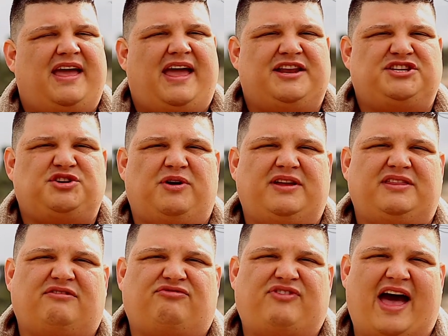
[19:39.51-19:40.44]
And
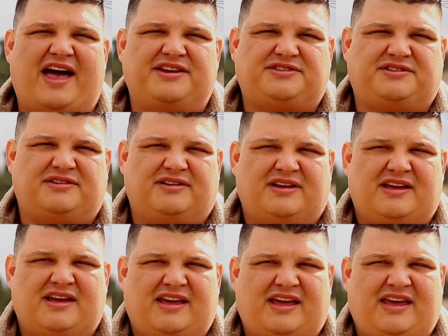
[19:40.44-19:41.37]
during the fast,
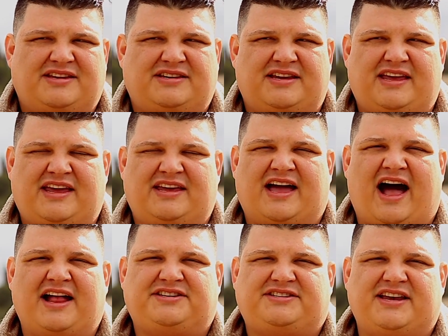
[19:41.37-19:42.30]

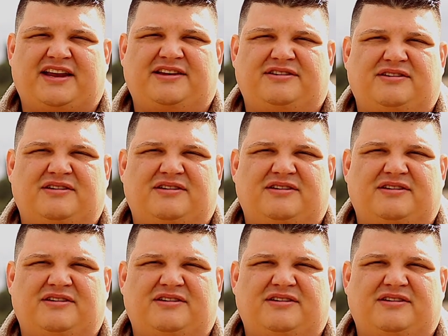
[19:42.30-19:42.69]
God said,